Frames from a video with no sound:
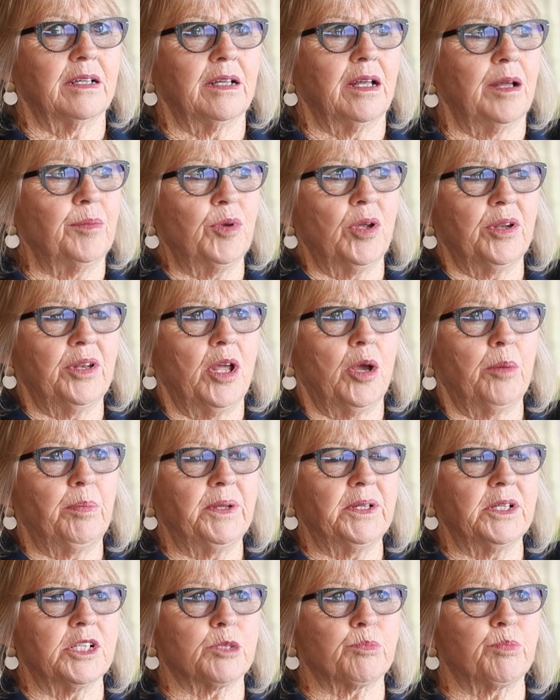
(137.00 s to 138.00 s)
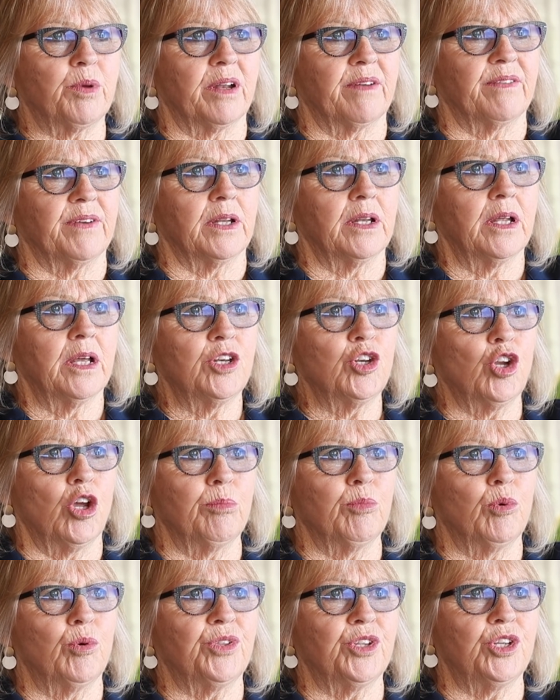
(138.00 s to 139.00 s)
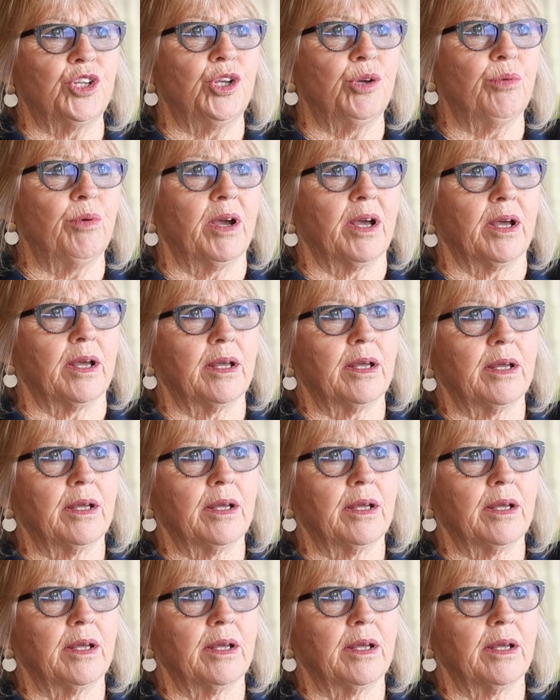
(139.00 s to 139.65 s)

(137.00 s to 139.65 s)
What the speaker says: I'm not helping the spread of it, no more than you are.